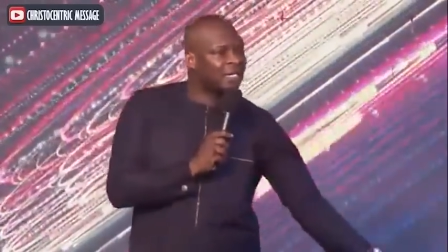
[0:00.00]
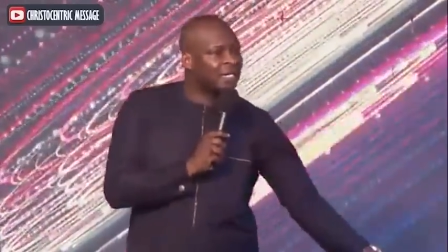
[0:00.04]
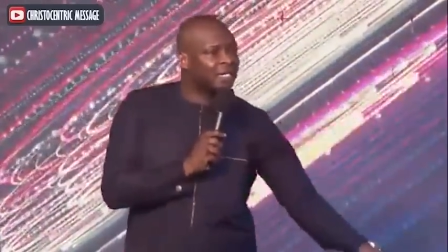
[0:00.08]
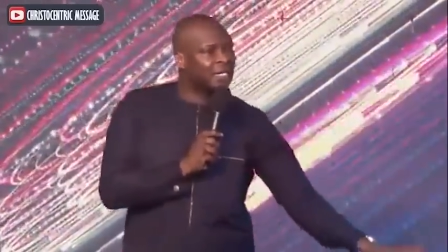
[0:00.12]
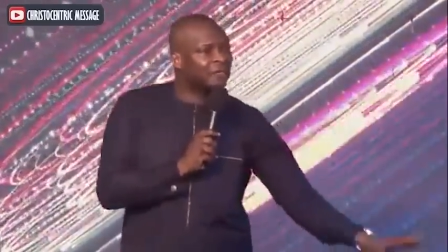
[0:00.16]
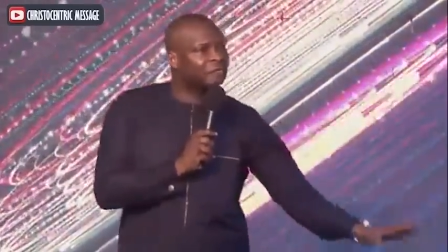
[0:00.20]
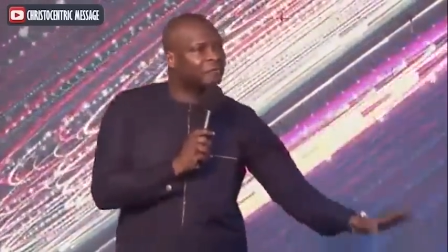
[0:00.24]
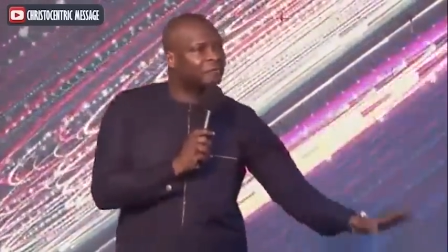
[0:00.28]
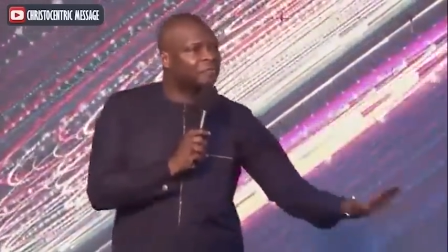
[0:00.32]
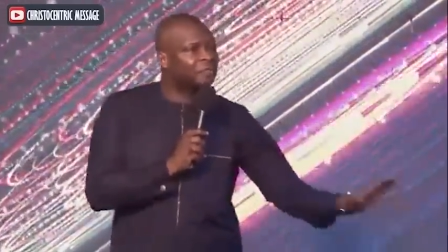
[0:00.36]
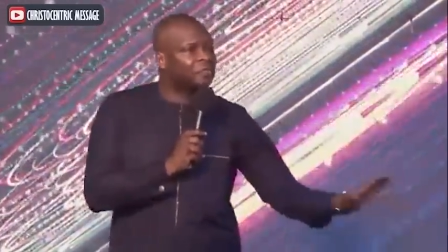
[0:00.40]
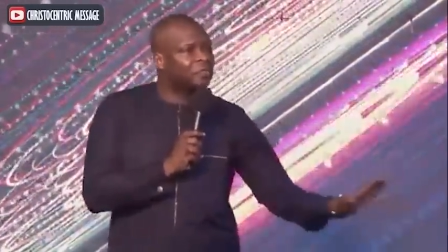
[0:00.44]

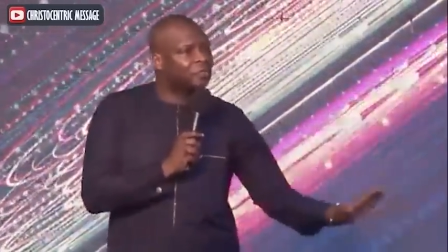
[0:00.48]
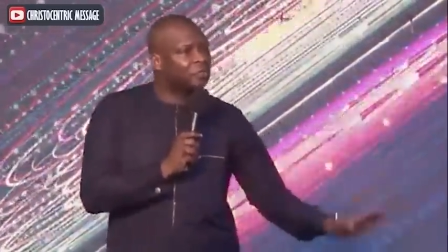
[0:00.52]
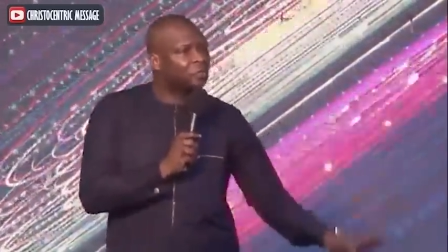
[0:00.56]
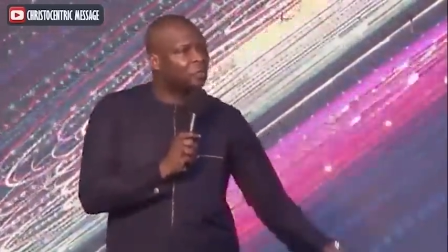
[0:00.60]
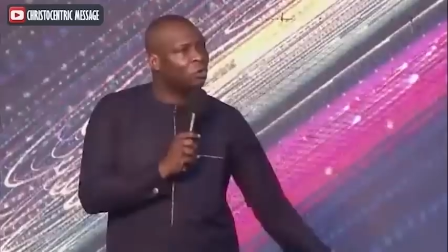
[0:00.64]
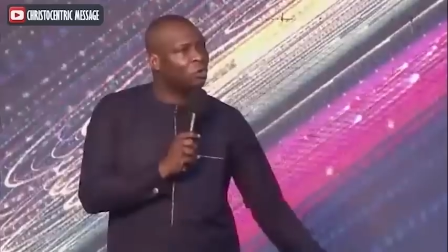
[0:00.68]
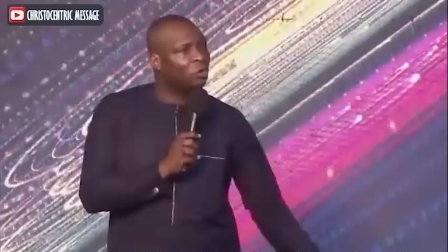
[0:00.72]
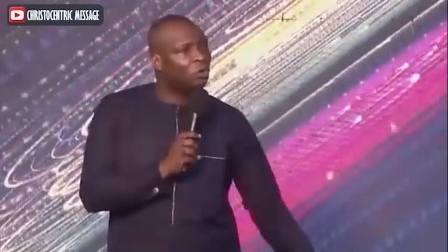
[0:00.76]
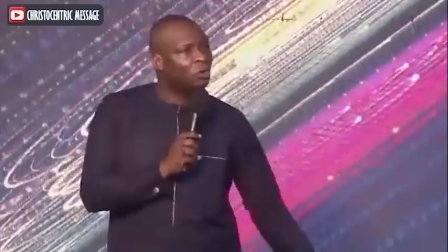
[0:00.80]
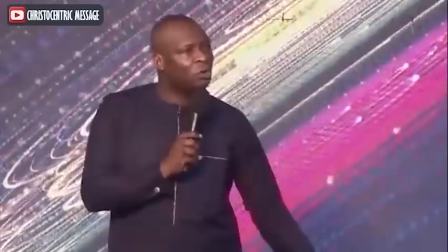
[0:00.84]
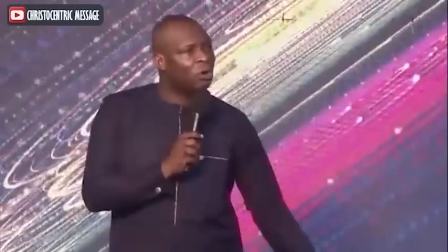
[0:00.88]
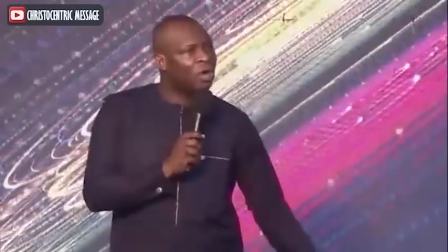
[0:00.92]
even
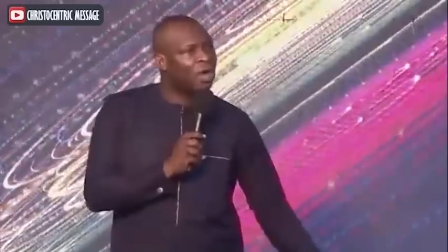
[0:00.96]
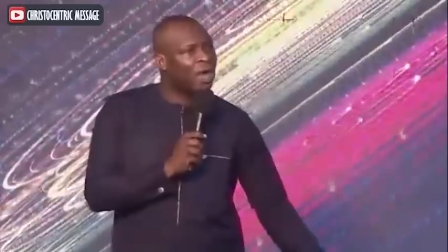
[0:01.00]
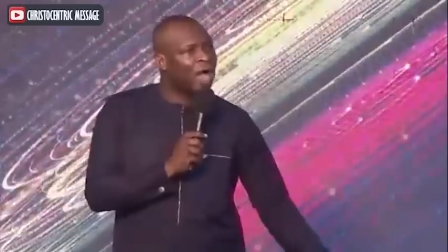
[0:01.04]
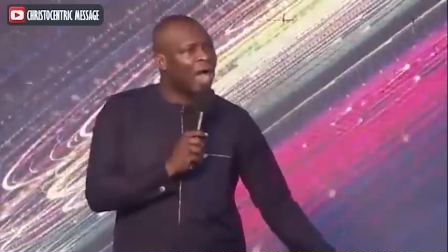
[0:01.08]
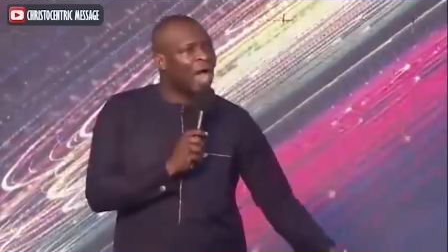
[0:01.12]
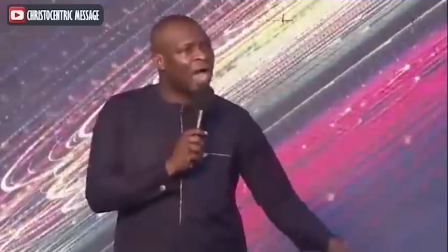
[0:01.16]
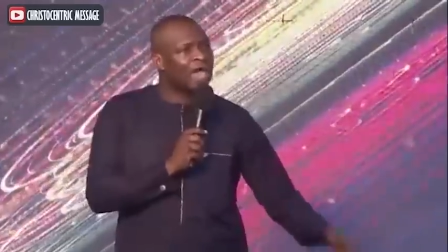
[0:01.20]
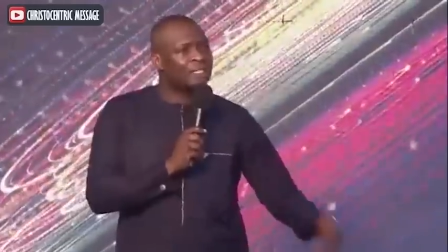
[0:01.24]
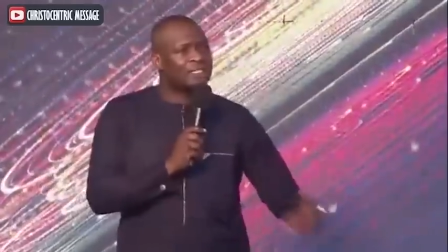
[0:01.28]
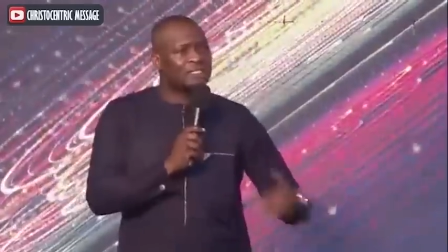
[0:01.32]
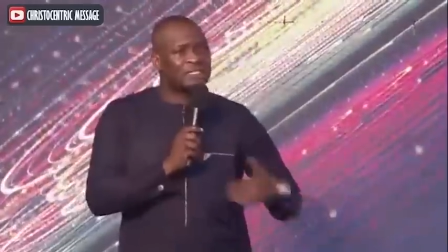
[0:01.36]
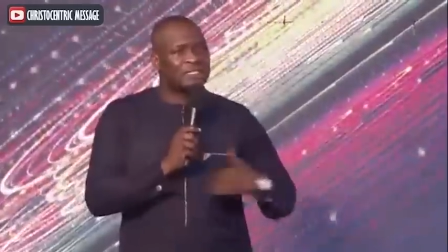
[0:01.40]
though
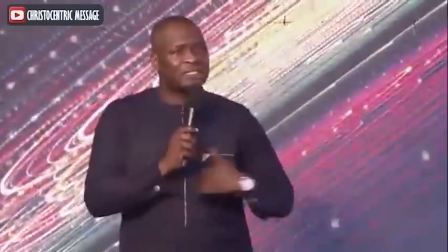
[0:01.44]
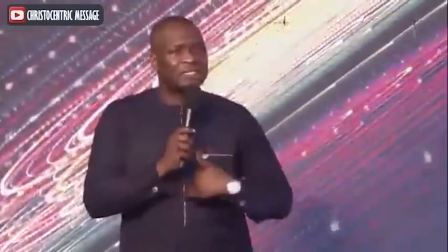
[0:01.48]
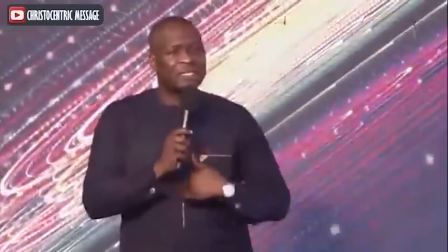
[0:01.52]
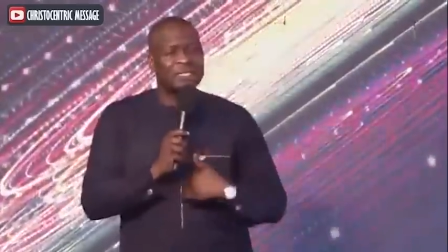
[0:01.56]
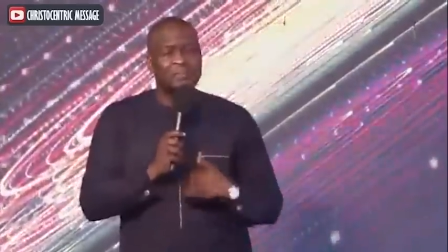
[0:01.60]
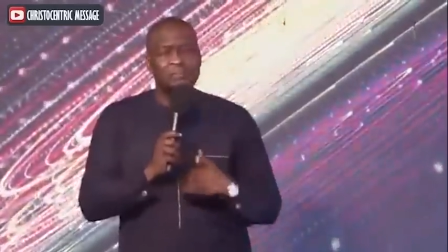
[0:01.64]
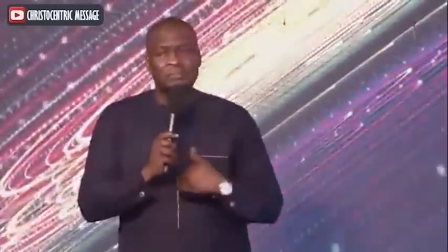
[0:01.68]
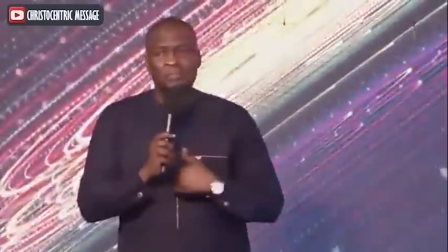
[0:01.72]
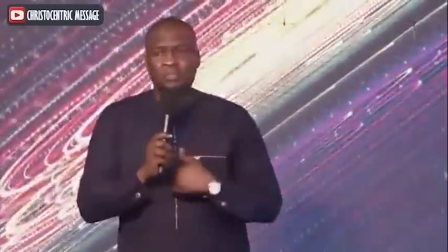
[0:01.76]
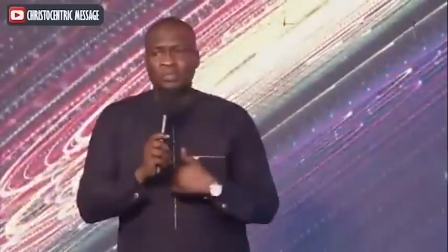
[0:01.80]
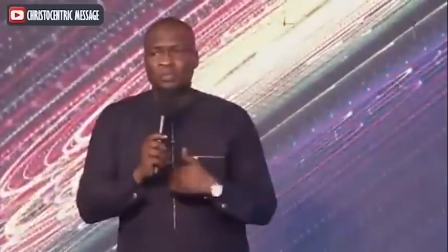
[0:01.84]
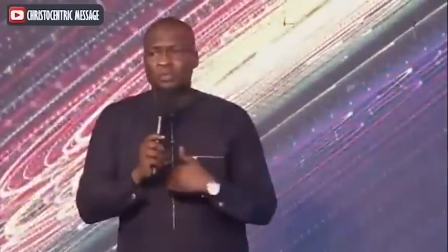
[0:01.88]
I
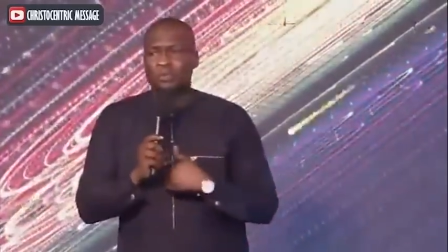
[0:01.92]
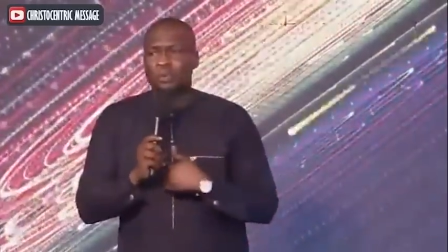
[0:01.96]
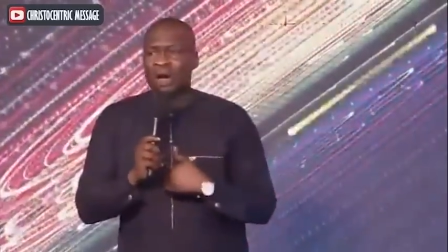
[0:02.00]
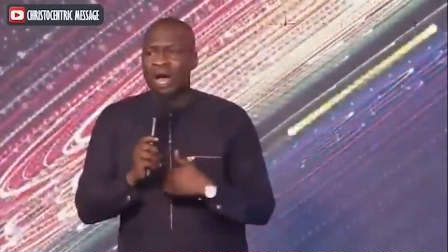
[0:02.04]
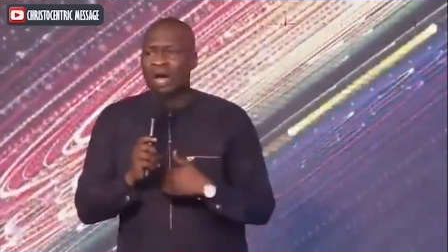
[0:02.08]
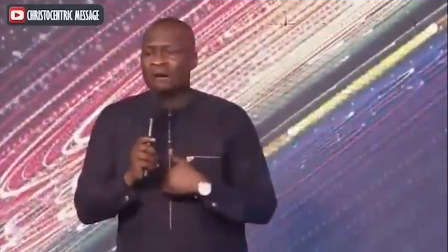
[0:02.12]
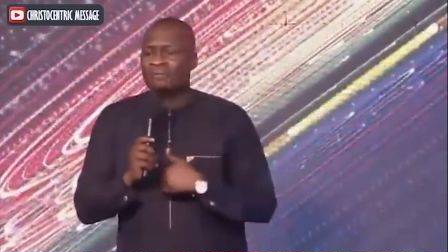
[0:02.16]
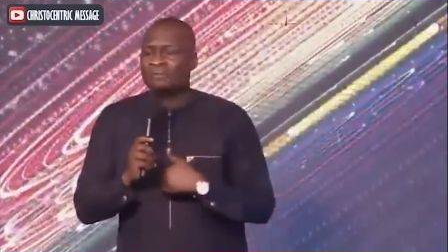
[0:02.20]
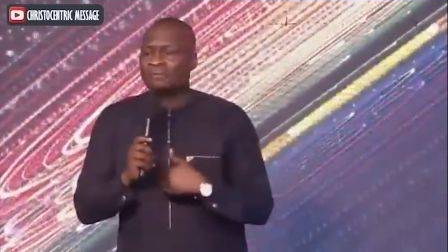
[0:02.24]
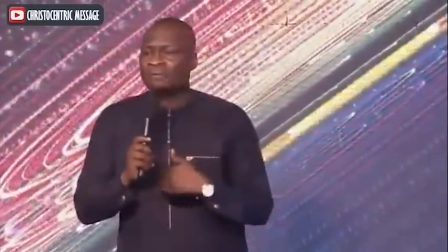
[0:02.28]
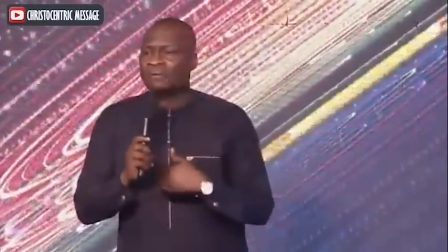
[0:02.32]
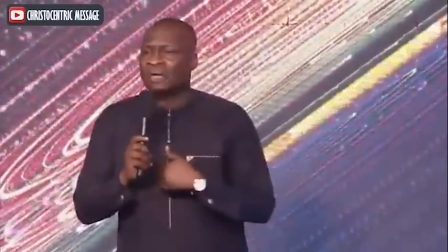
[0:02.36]
seem to
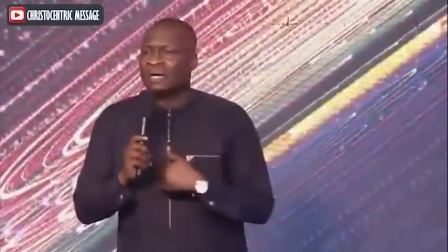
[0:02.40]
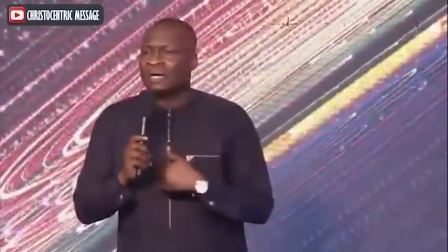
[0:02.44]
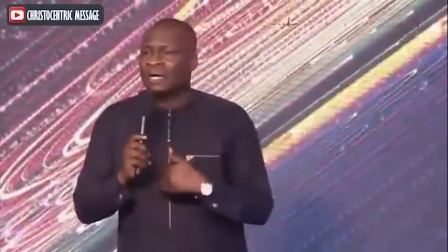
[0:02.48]
have